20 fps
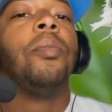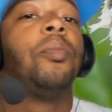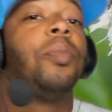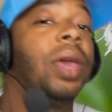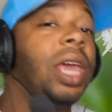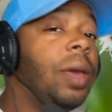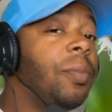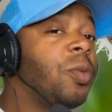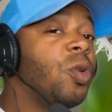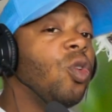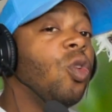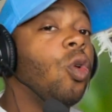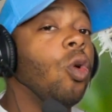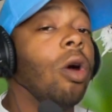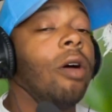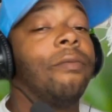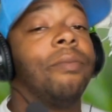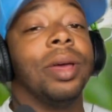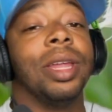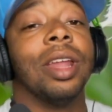People
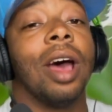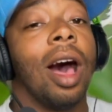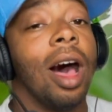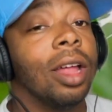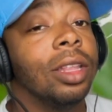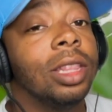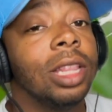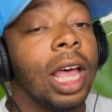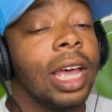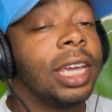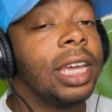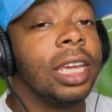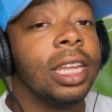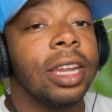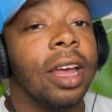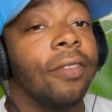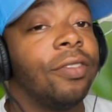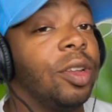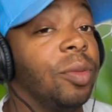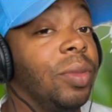who have been unlucky
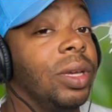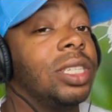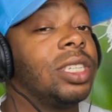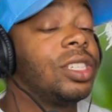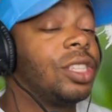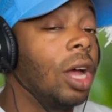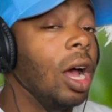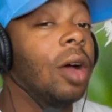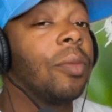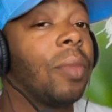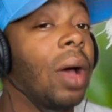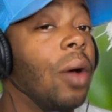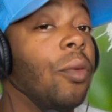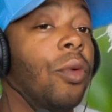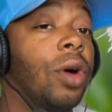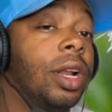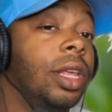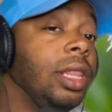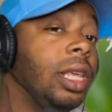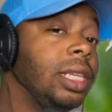enough to be stung by
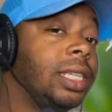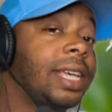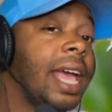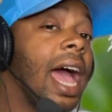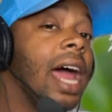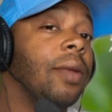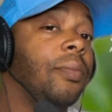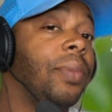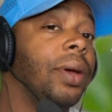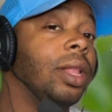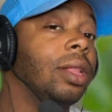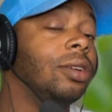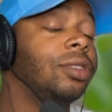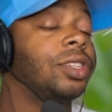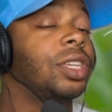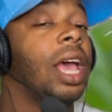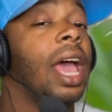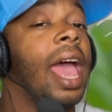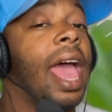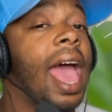one of these
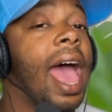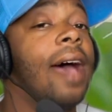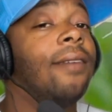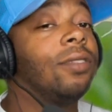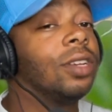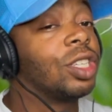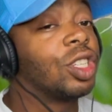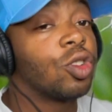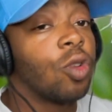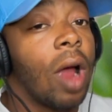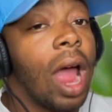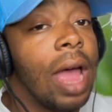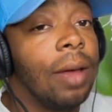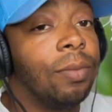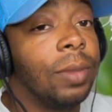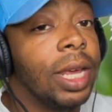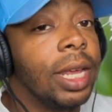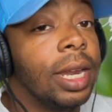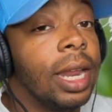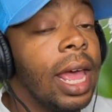caterpillars have
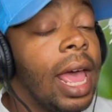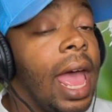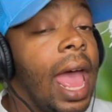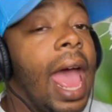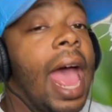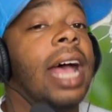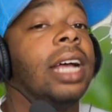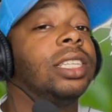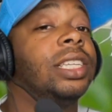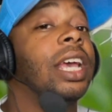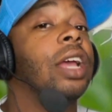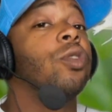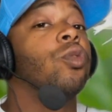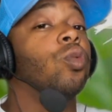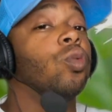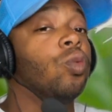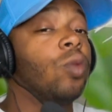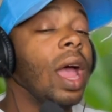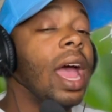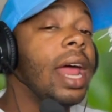described it as a
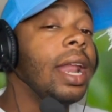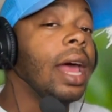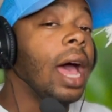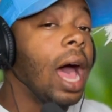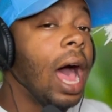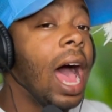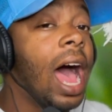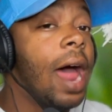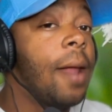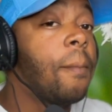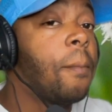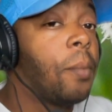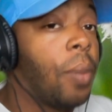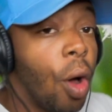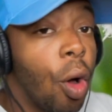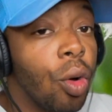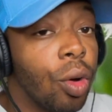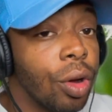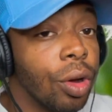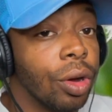red-hot
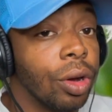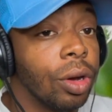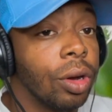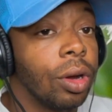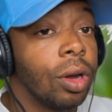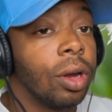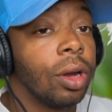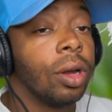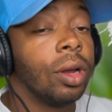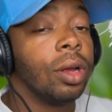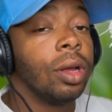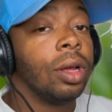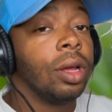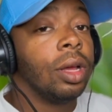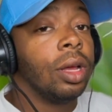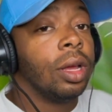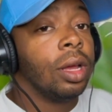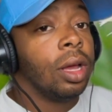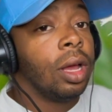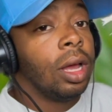poker
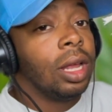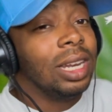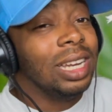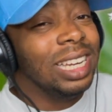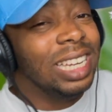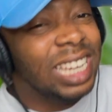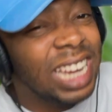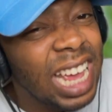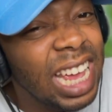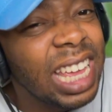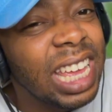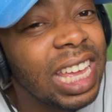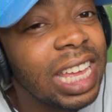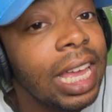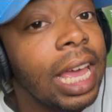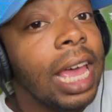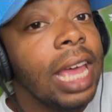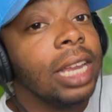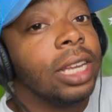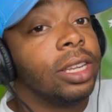
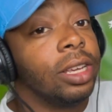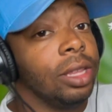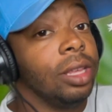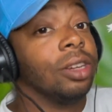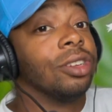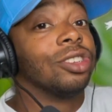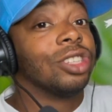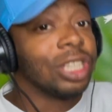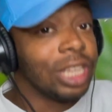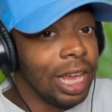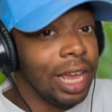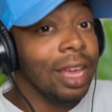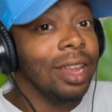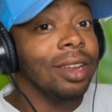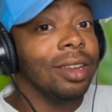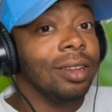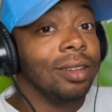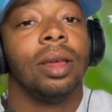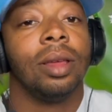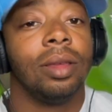digging into their skin.
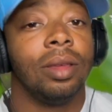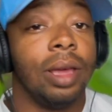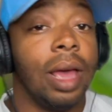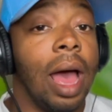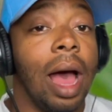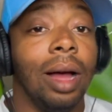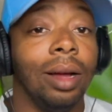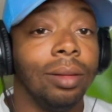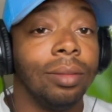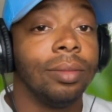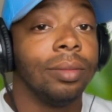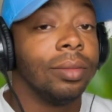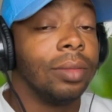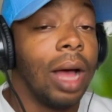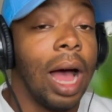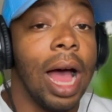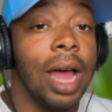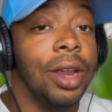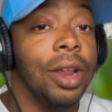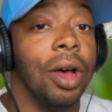Yeah,
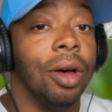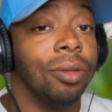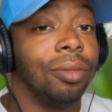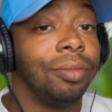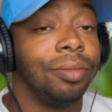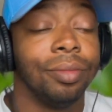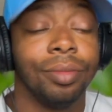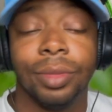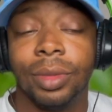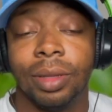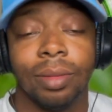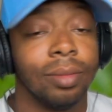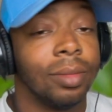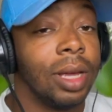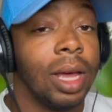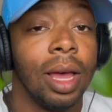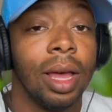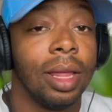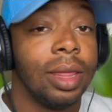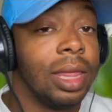I know.
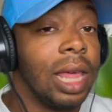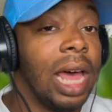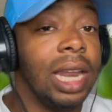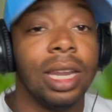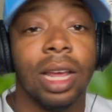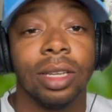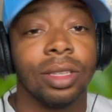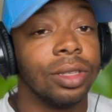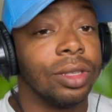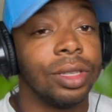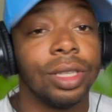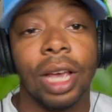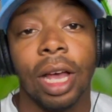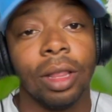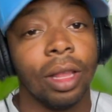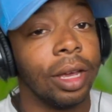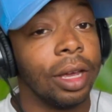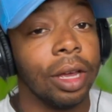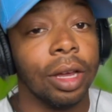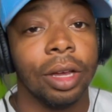That doesn't
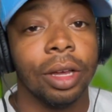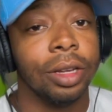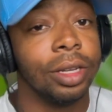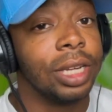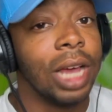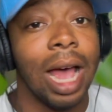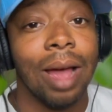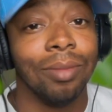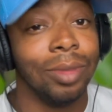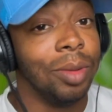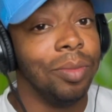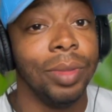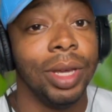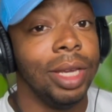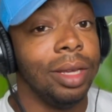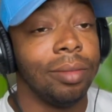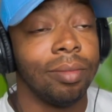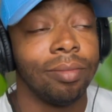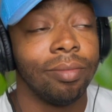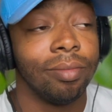sound like a good time to
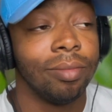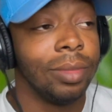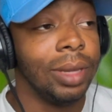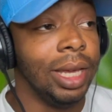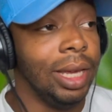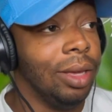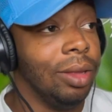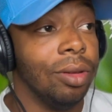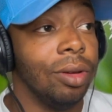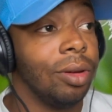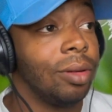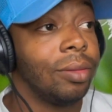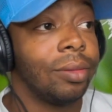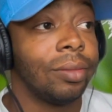me either.